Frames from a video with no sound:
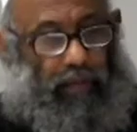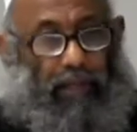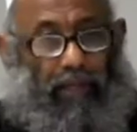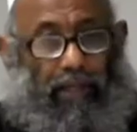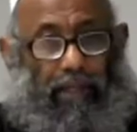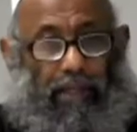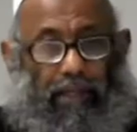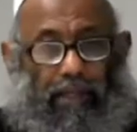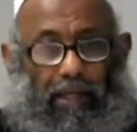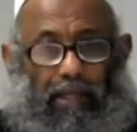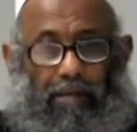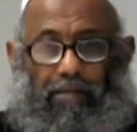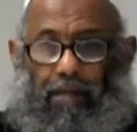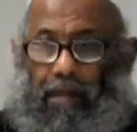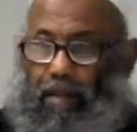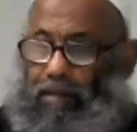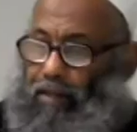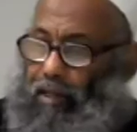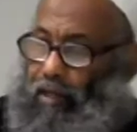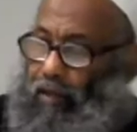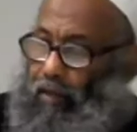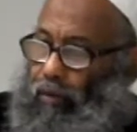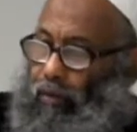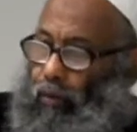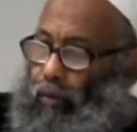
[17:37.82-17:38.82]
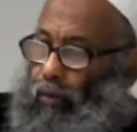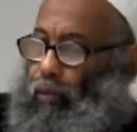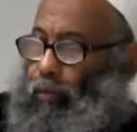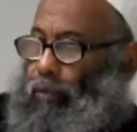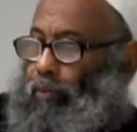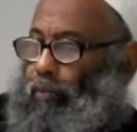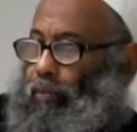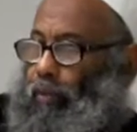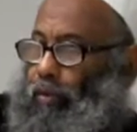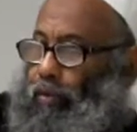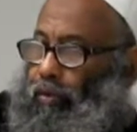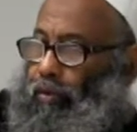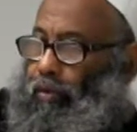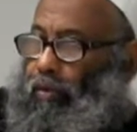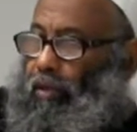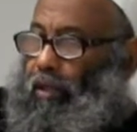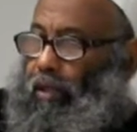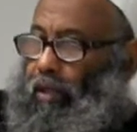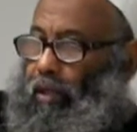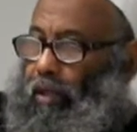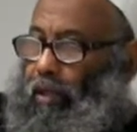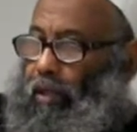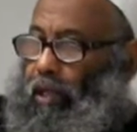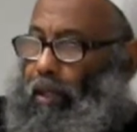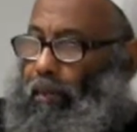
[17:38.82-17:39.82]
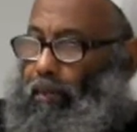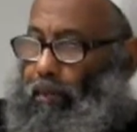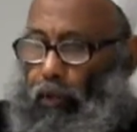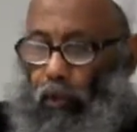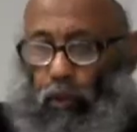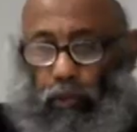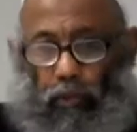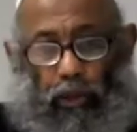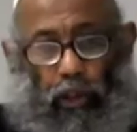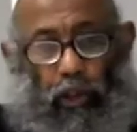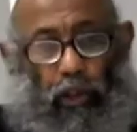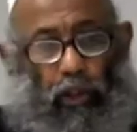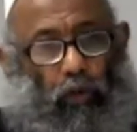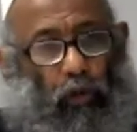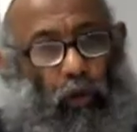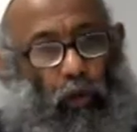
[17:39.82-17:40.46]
money and the other would put commodity,